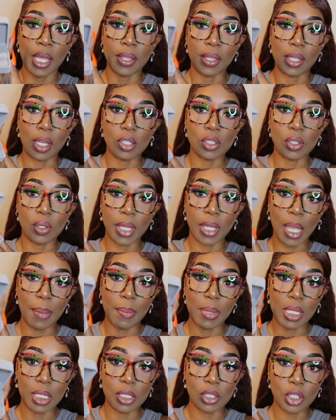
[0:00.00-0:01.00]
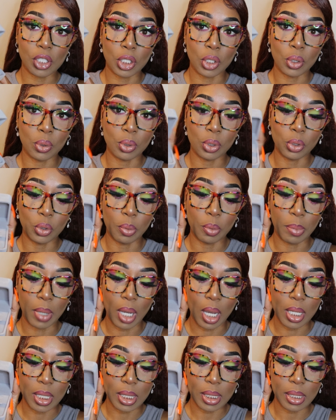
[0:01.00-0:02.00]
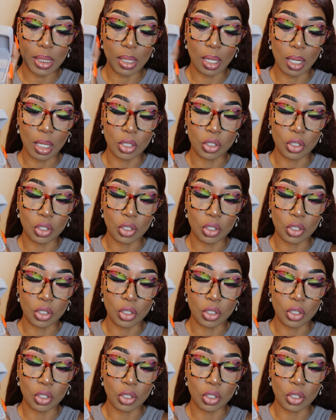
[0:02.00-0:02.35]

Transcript: They also came in this cute little box,